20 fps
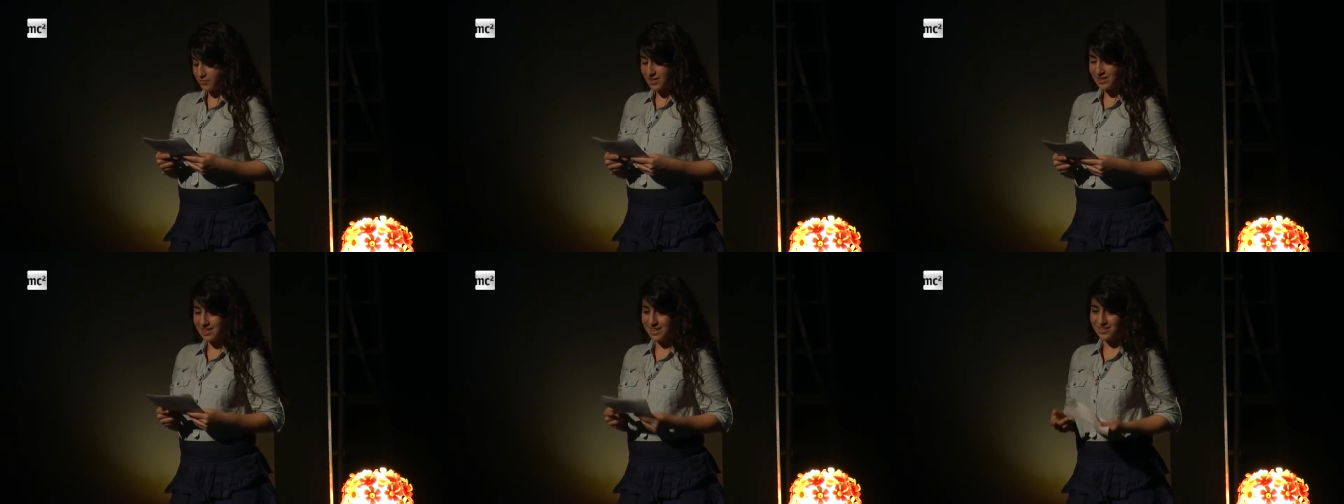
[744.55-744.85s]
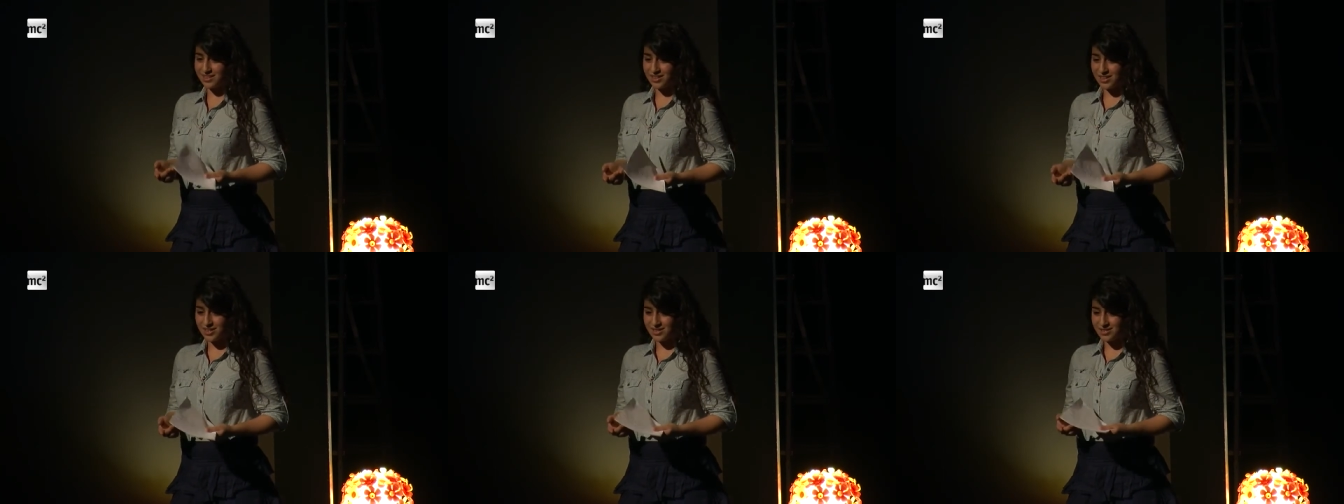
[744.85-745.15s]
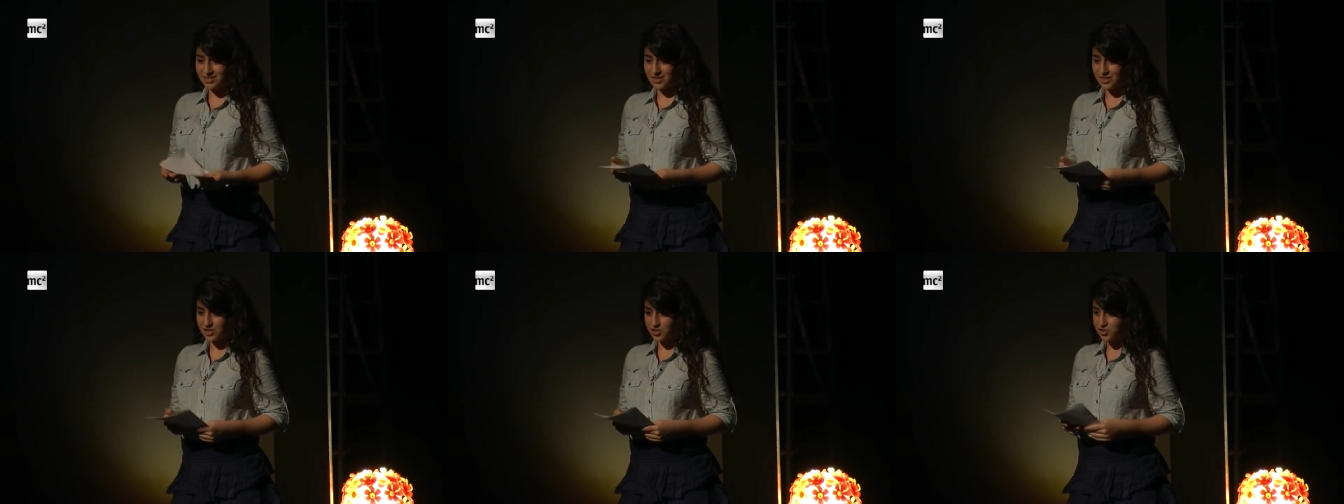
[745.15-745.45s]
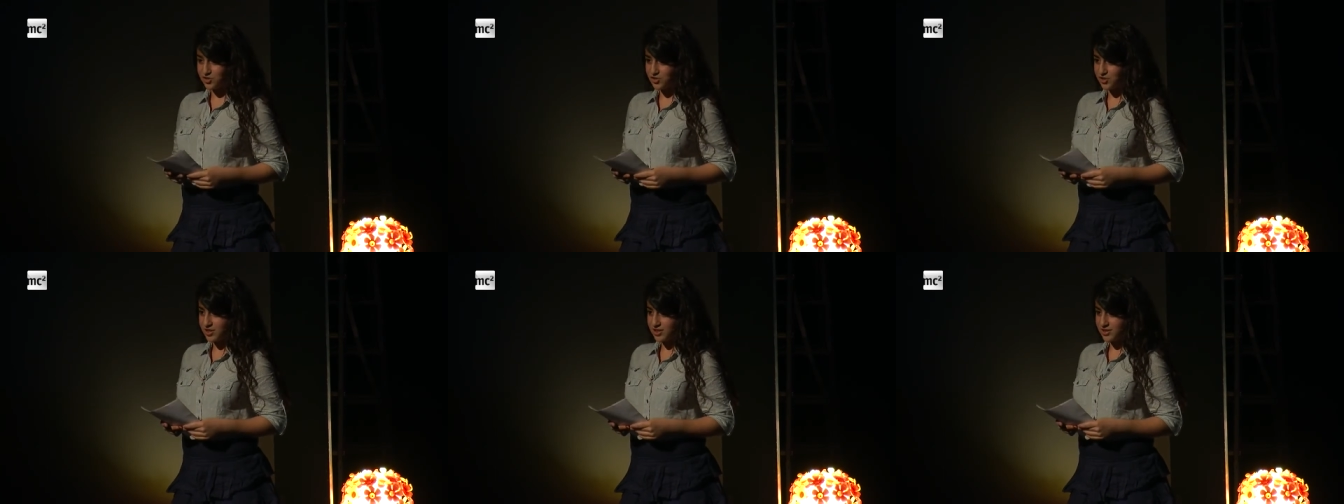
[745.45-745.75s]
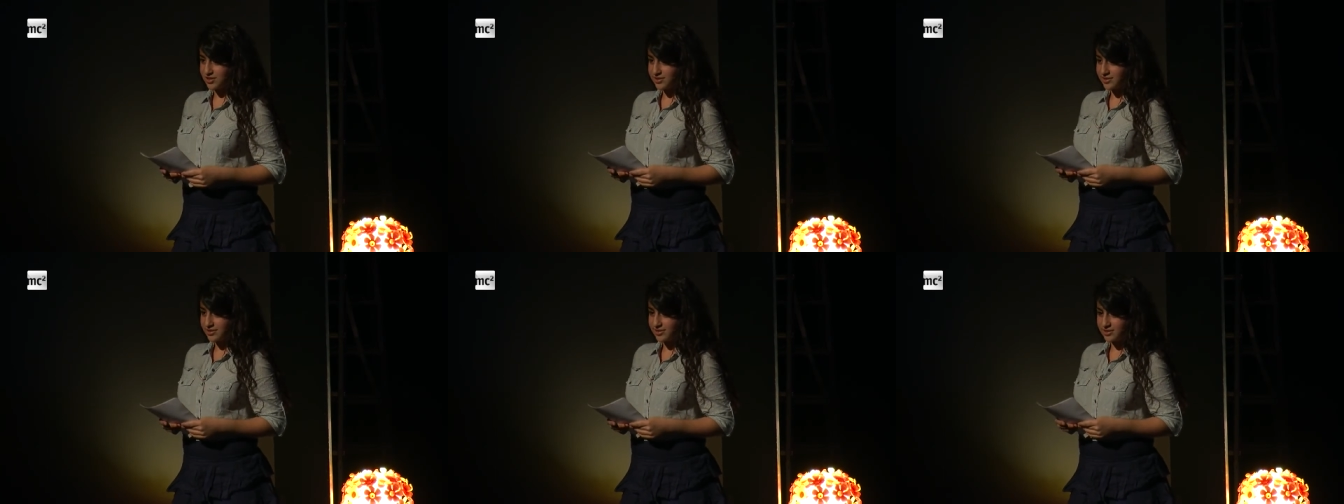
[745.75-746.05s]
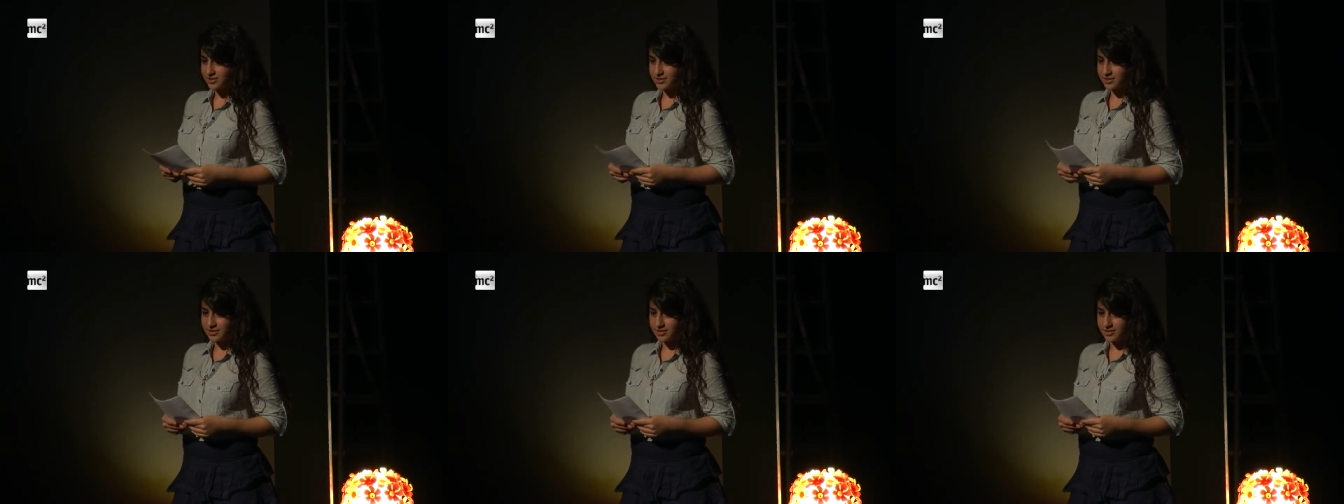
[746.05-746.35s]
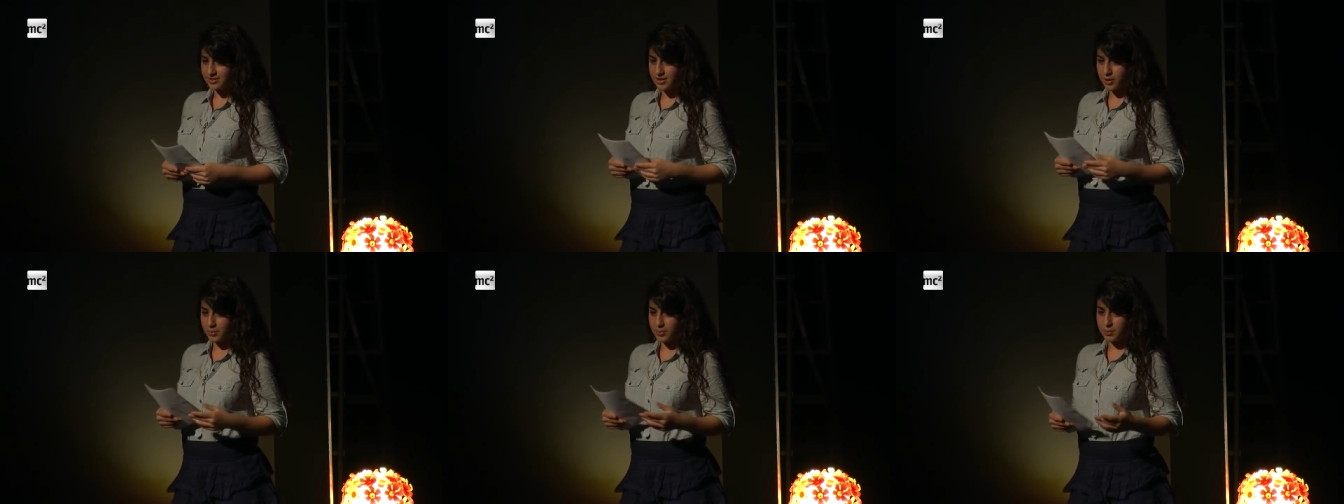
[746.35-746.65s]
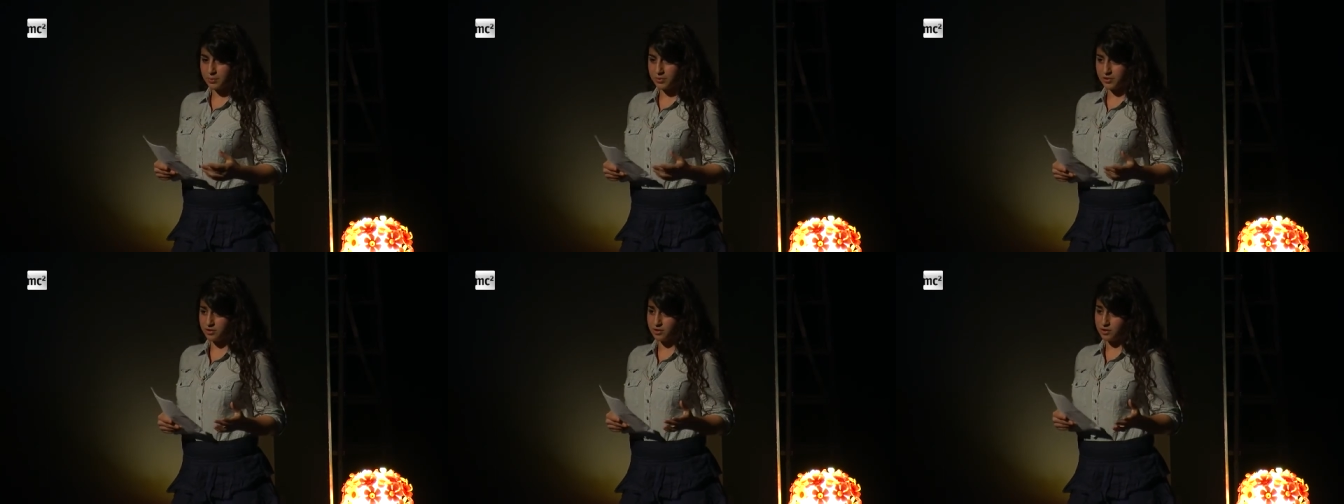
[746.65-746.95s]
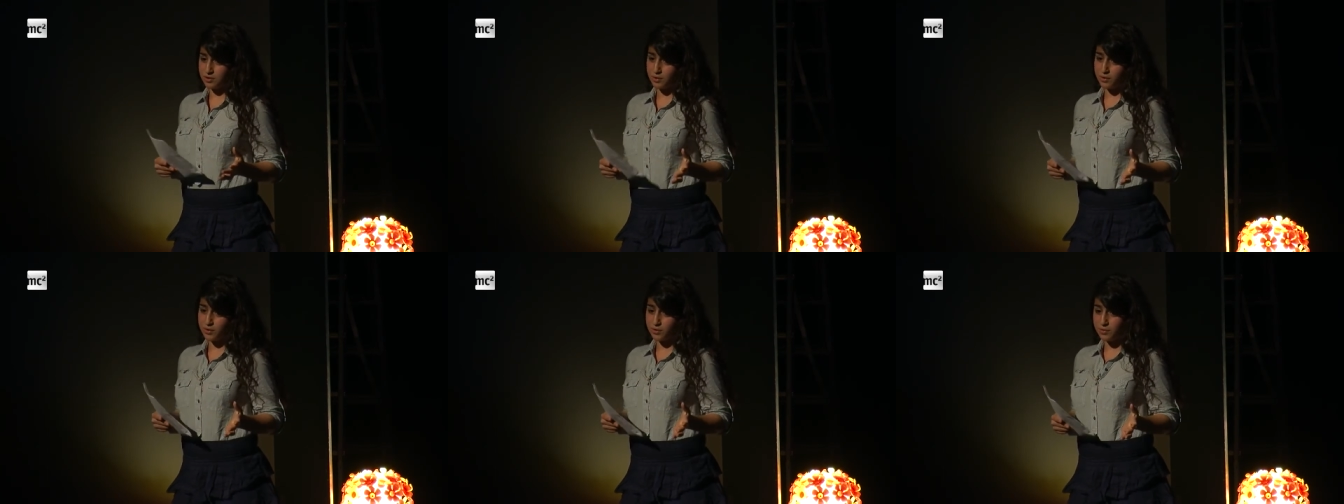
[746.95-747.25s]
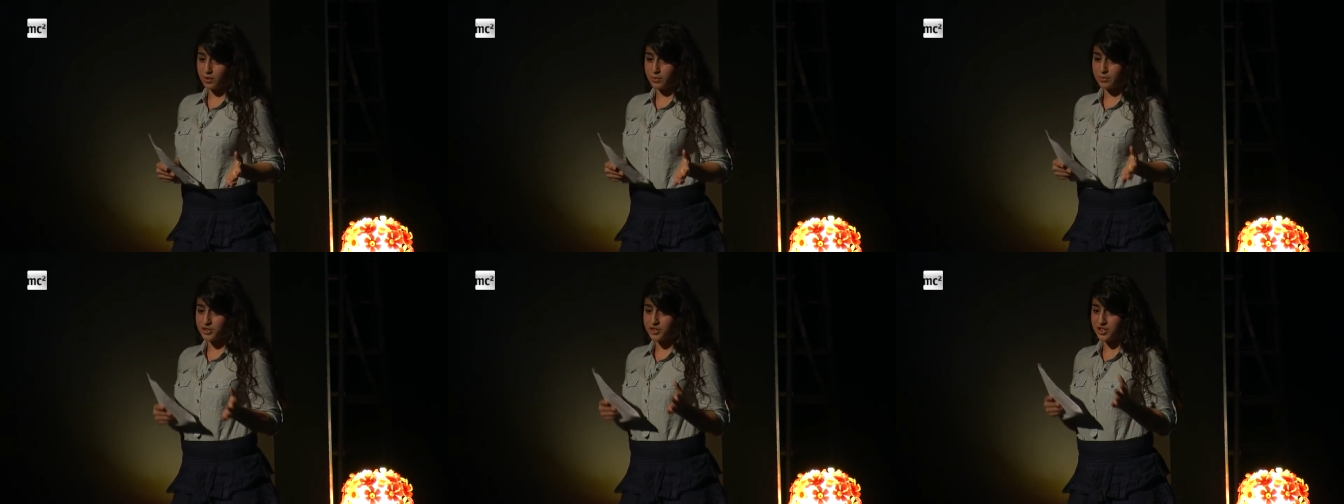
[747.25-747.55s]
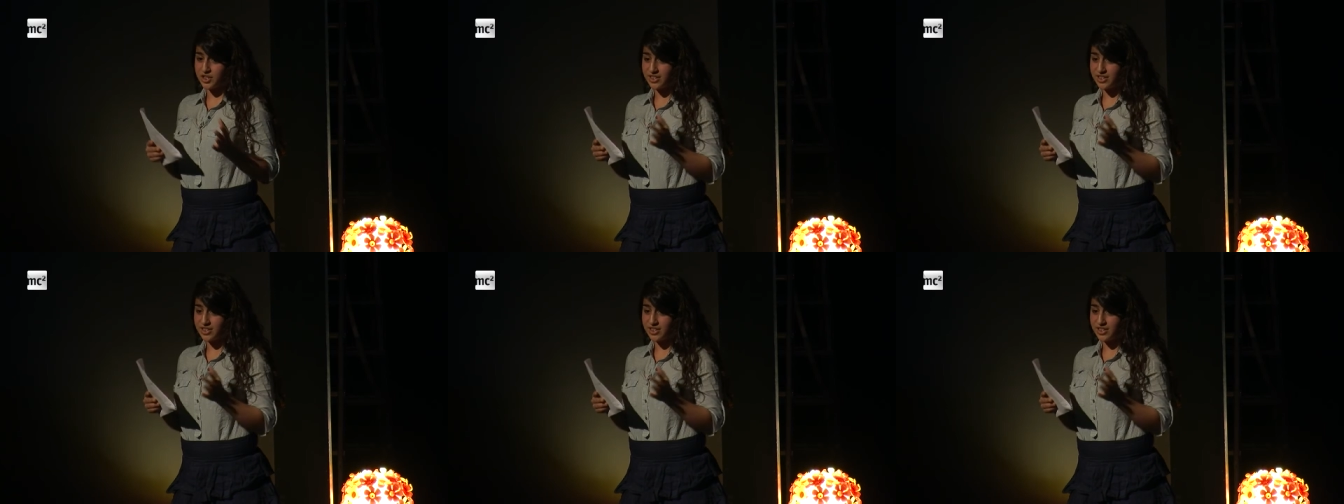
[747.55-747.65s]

cleanliness in the street, to tell people to throw their rubbish